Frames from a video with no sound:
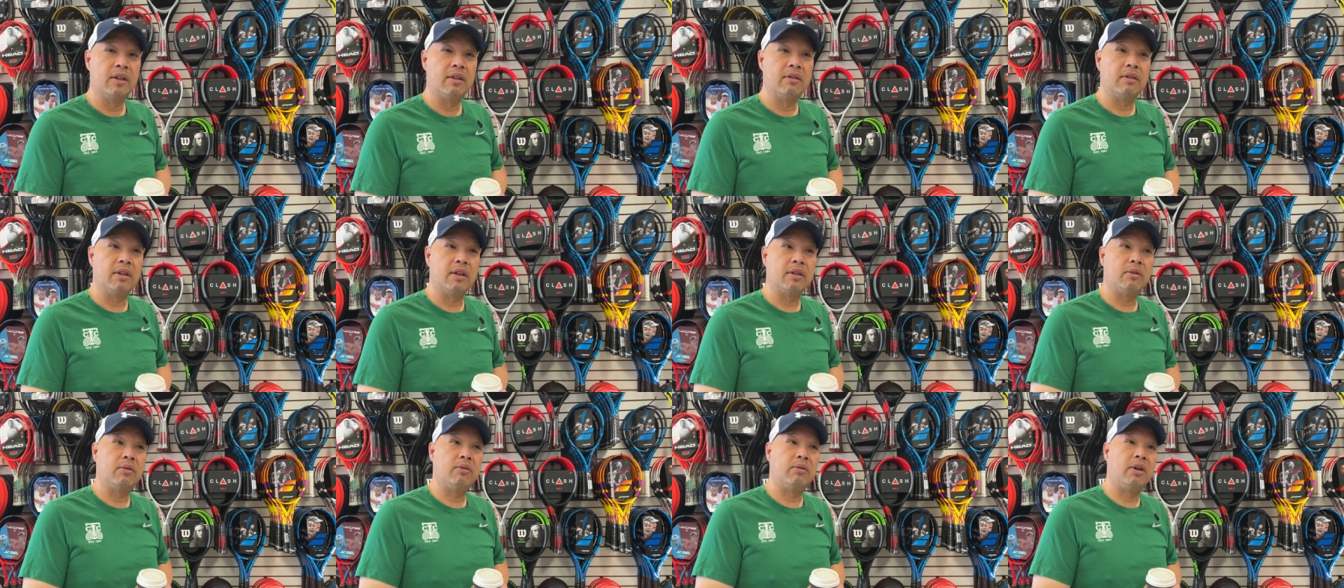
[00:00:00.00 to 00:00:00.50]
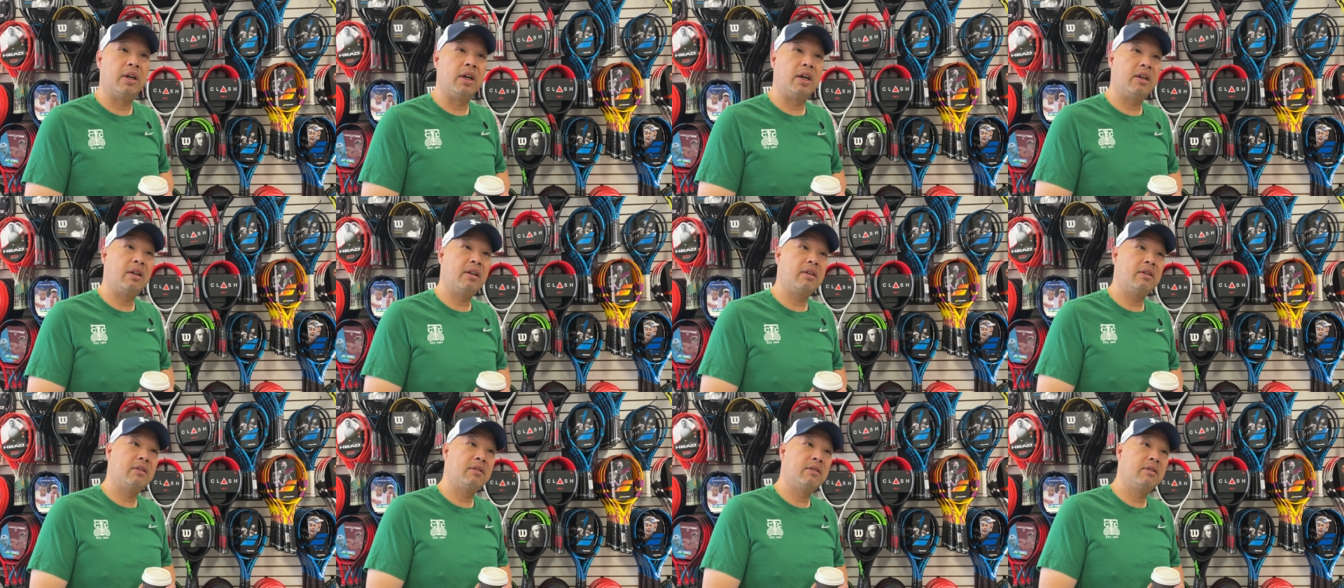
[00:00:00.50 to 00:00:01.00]
Like,
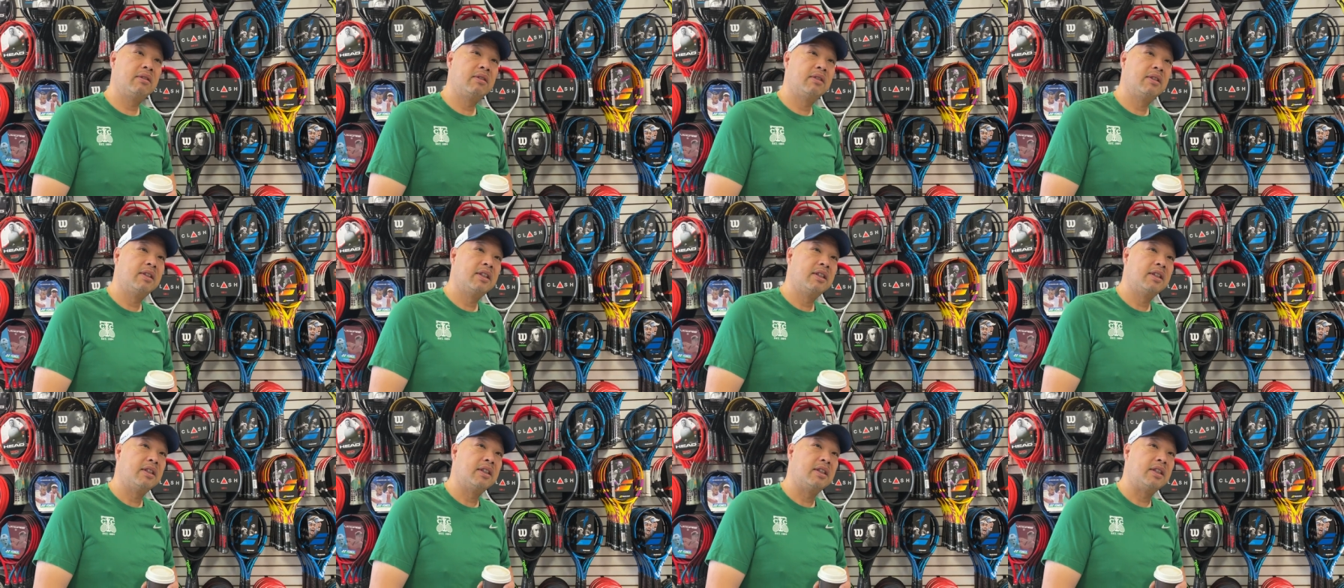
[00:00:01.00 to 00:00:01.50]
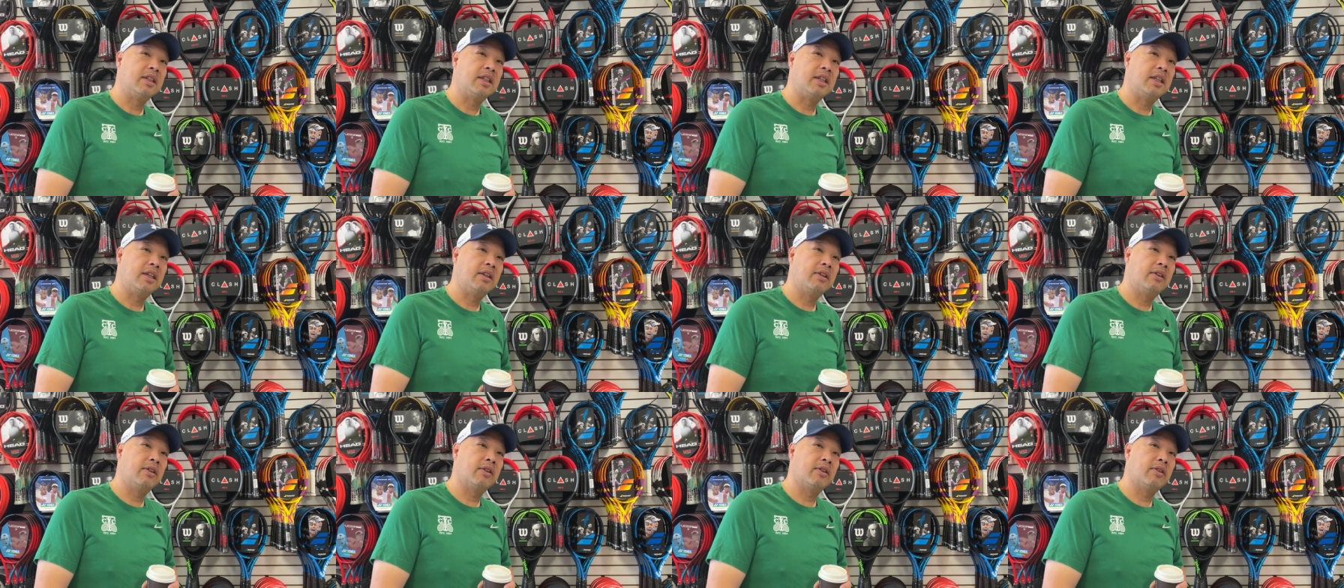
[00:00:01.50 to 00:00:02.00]
well,
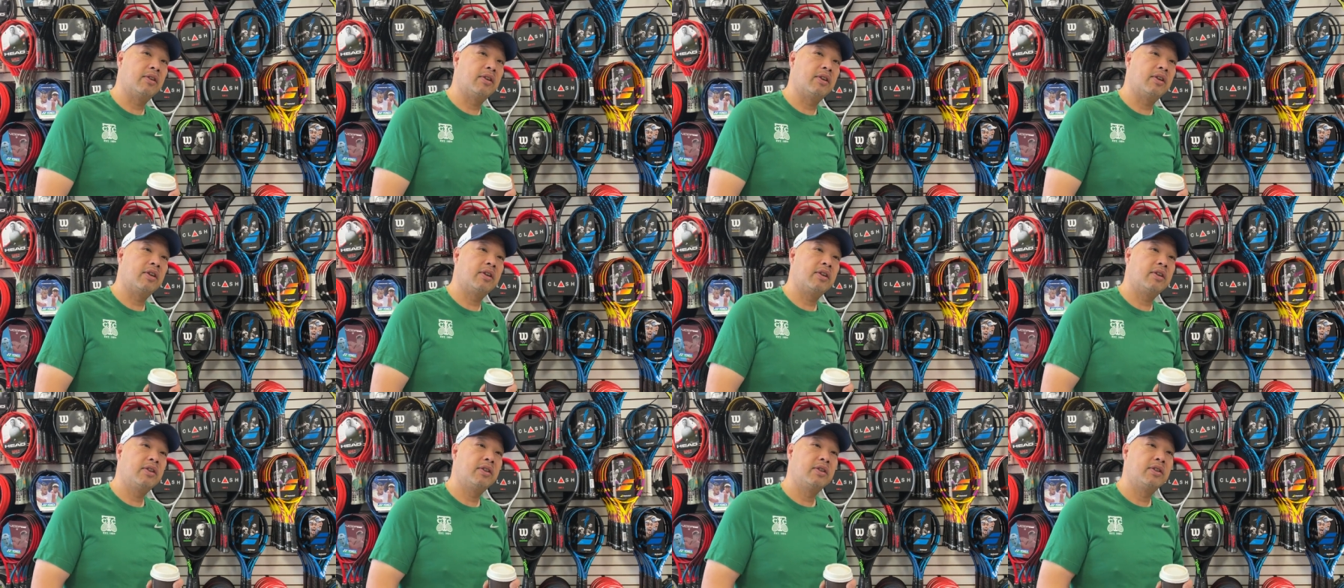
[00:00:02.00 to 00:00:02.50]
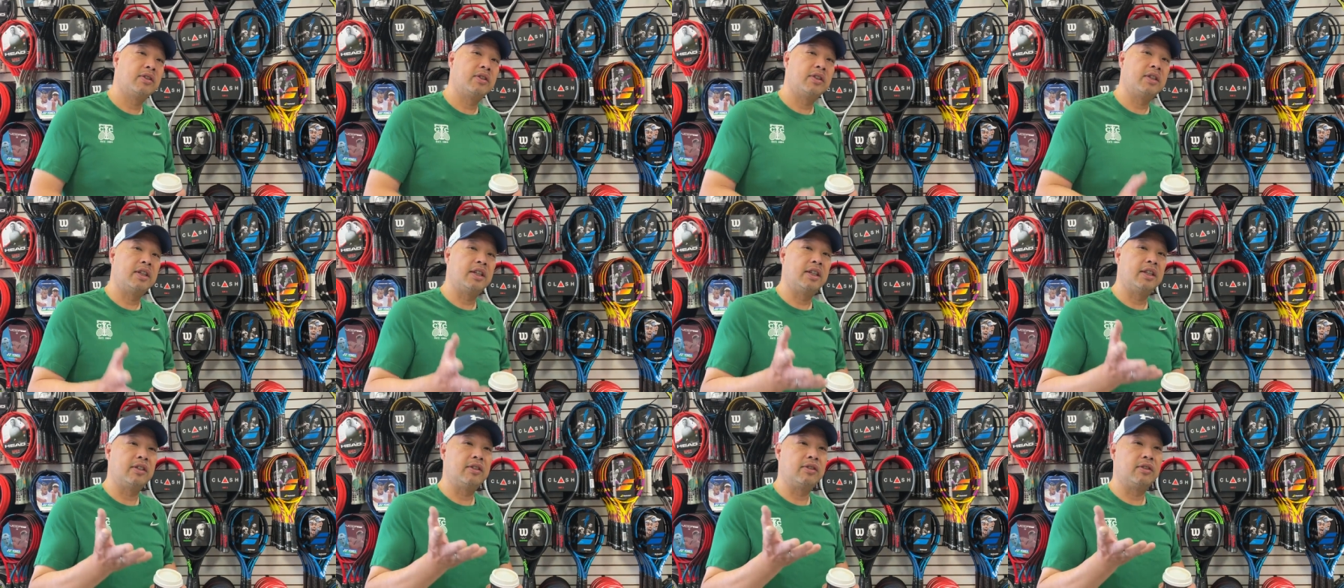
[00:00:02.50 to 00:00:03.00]
either
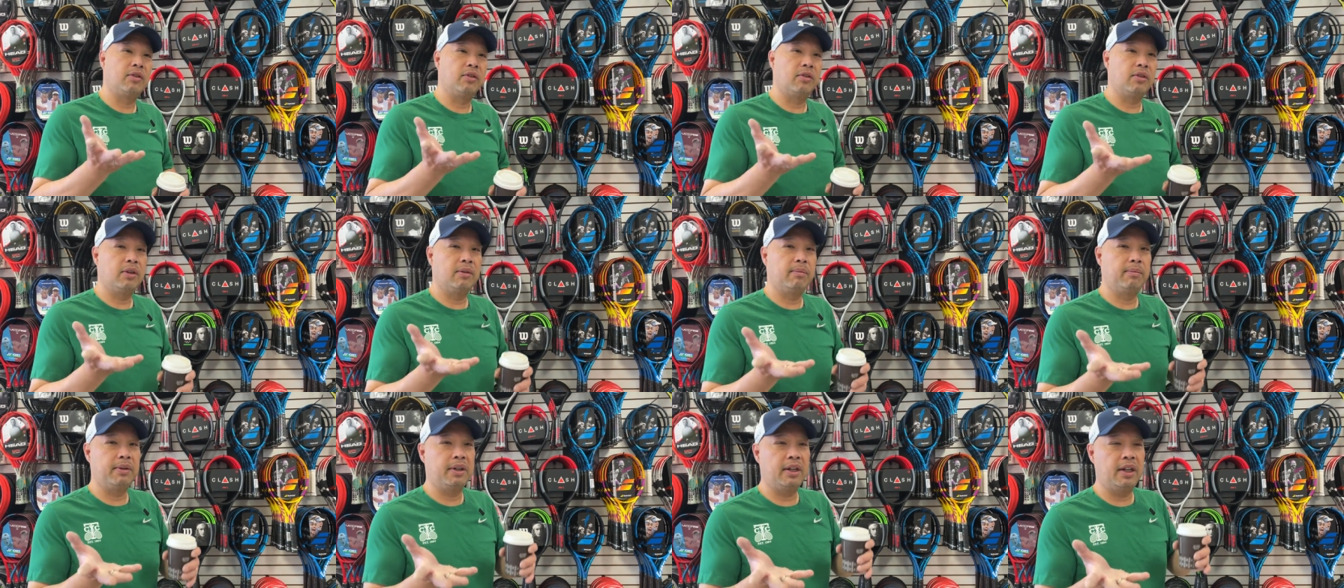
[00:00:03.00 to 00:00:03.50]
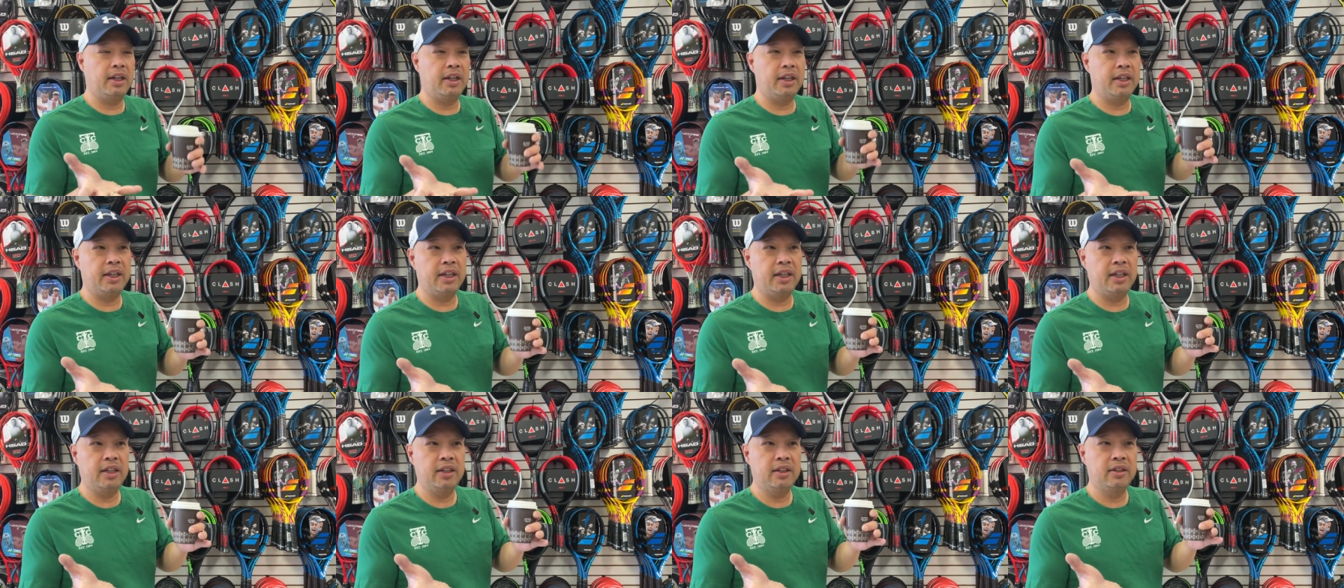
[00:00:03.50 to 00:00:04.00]
it's
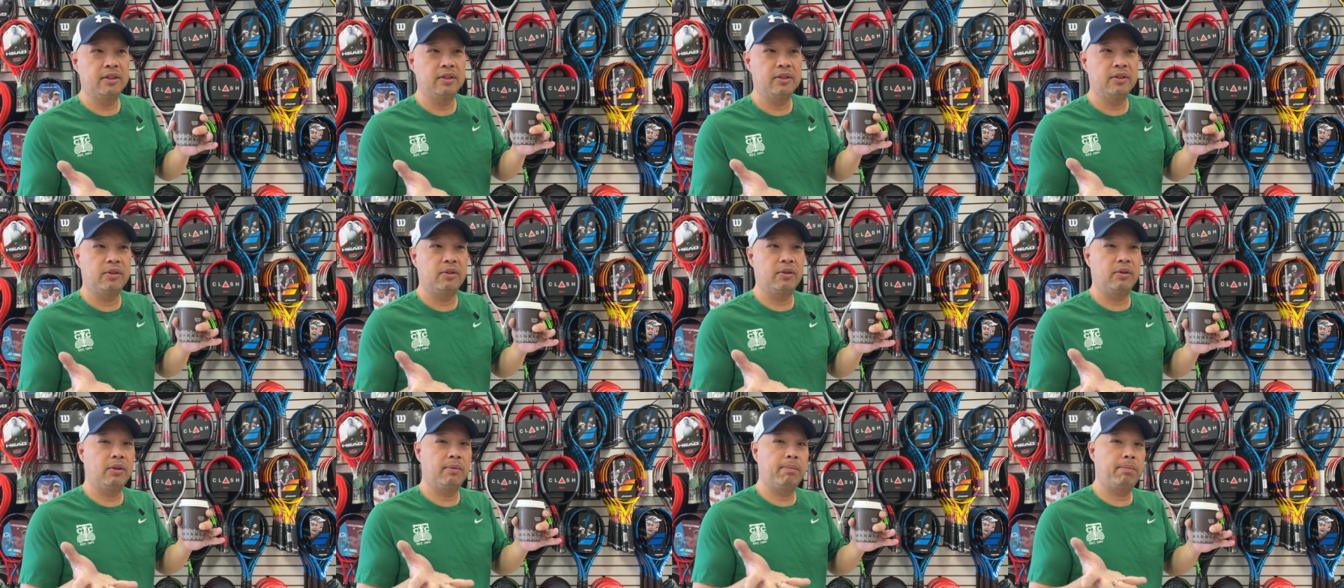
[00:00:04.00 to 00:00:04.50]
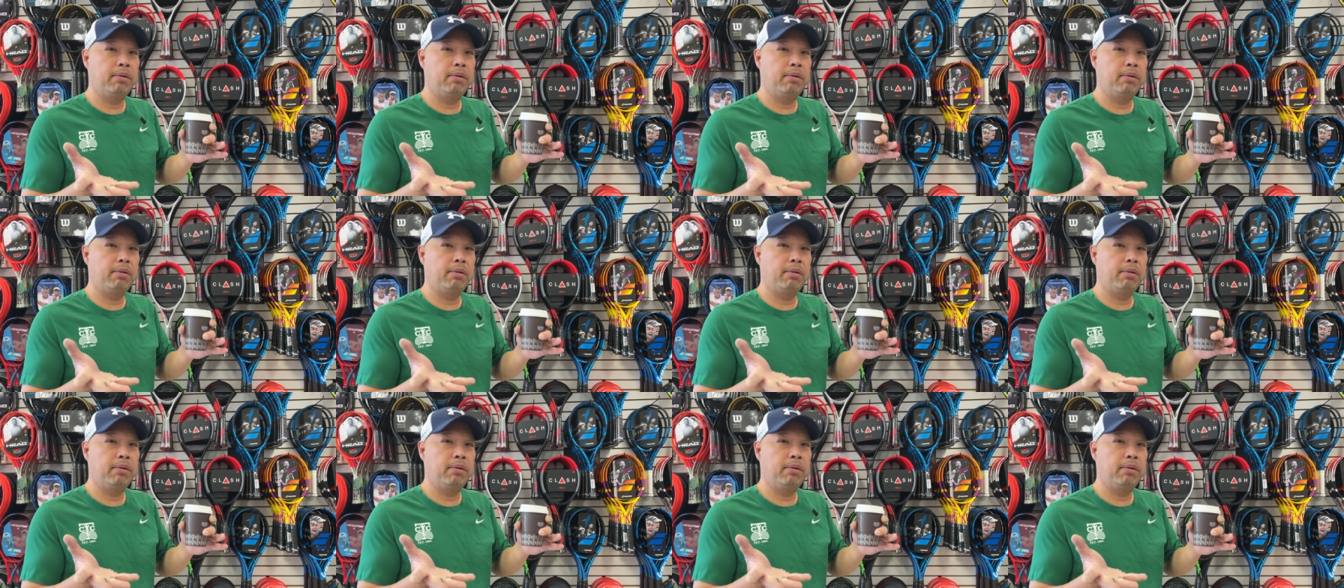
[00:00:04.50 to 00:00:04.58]
durability or